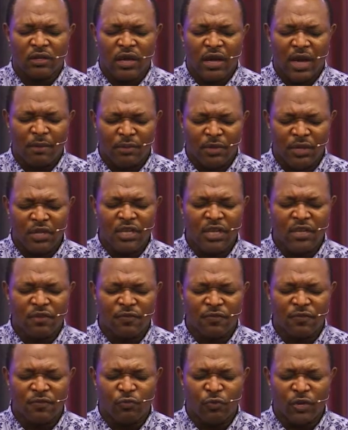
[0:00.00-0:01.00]
I
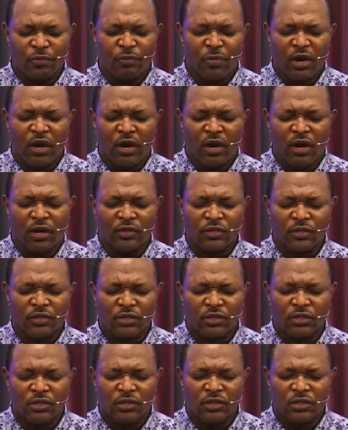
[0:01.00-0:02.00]
believe with my heart
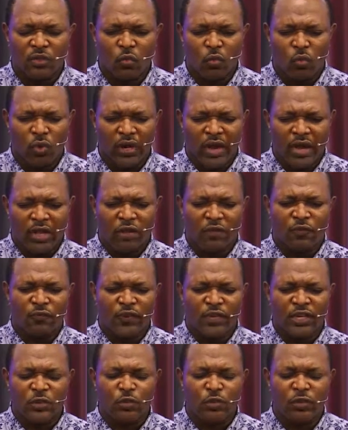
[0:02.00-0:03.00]
what I
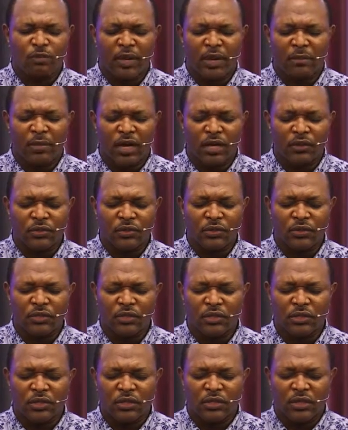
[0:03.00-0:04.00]
confess with my mouth
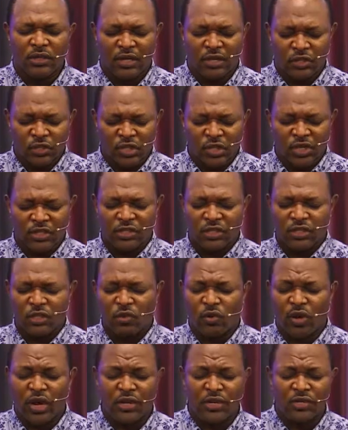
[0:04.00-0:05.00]
that Jesus
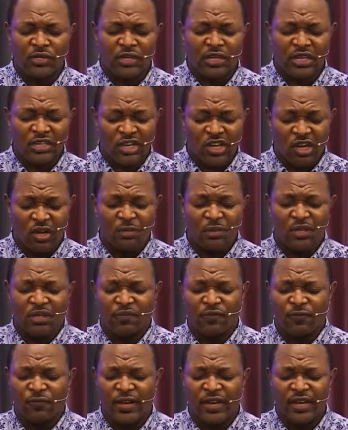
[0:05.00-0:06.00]
Christ has come in the
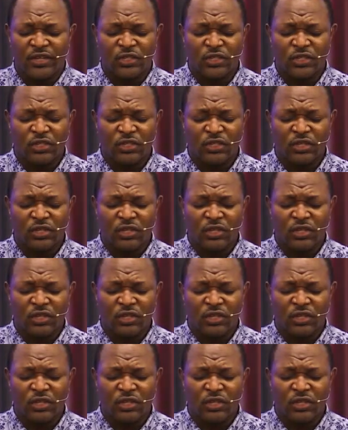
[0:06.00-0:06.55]
flesh